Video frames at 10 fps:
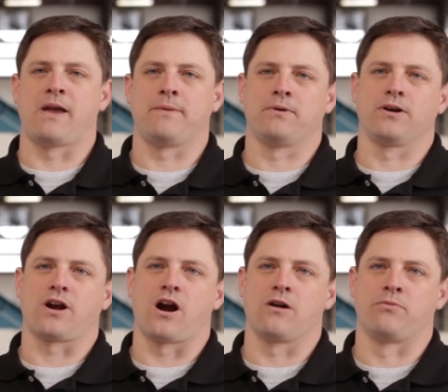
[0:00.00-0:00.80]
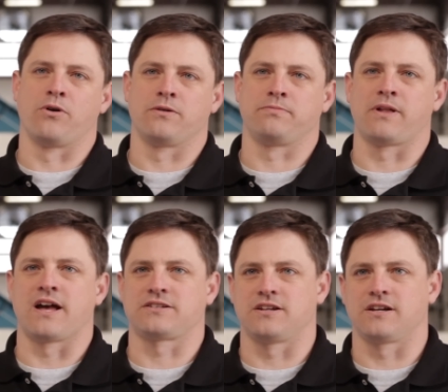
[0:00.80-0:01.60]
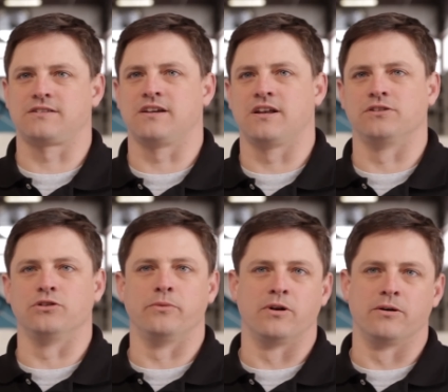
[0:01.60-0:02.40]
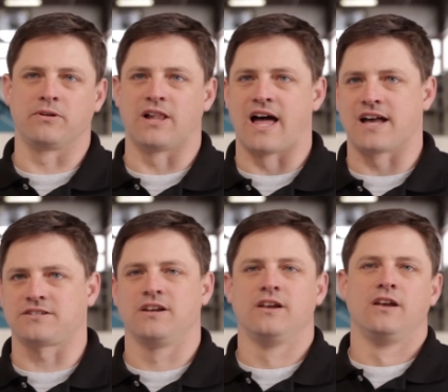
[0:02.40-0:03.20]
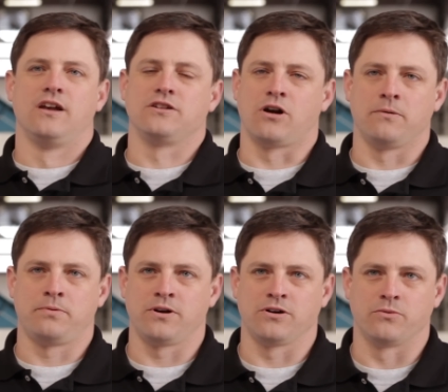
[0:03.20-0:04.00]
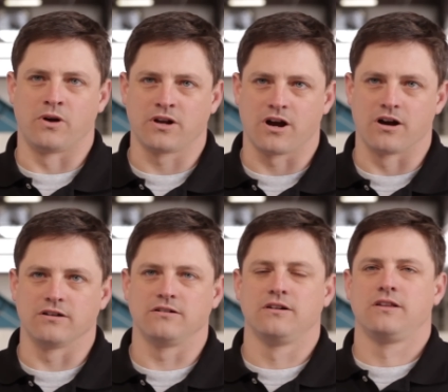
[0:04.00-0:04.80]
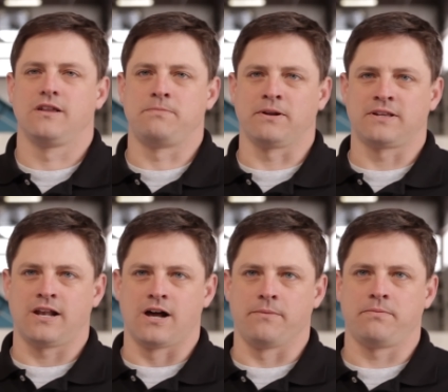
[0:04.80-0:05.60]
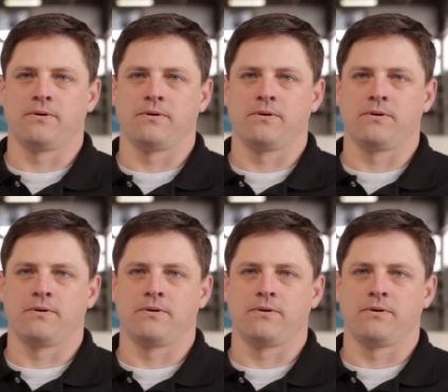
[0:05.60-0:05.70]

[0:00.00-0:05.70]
paper, cardboard, plastic, tin, aluminum, glass is all put into one cart. They pick that up,